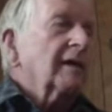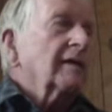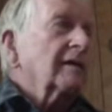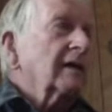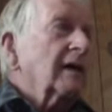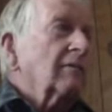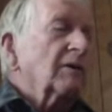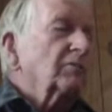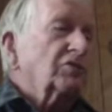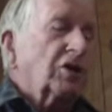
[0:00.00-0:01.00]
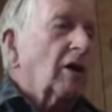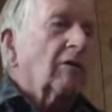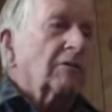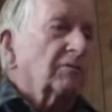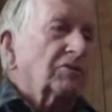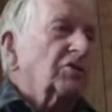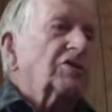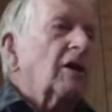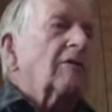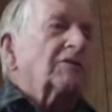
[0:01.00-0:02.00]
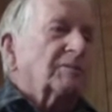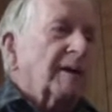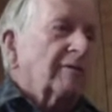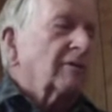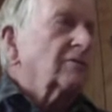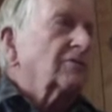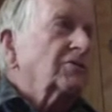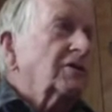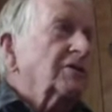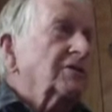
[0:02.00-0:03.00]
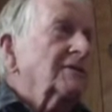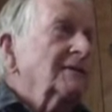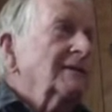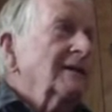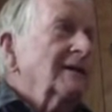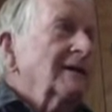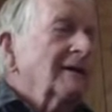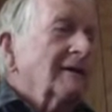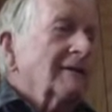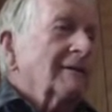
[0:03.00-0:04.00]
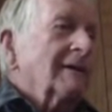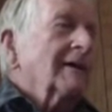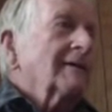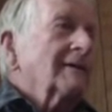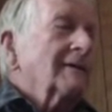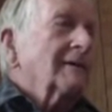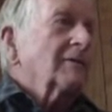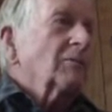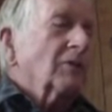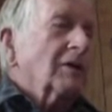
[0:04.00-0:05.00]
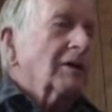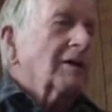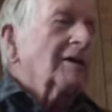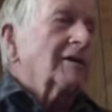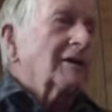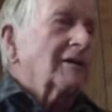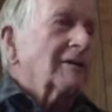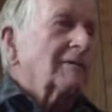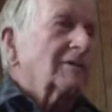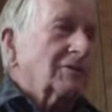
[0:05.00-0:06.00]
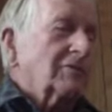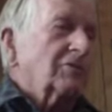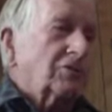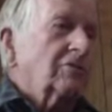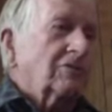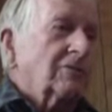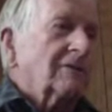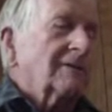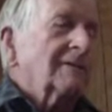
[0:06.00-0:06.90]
out of the car. Well, it was cold. It was as cold as a mother-in-law's kiss. And I didn't want to get any colder because I was too crook.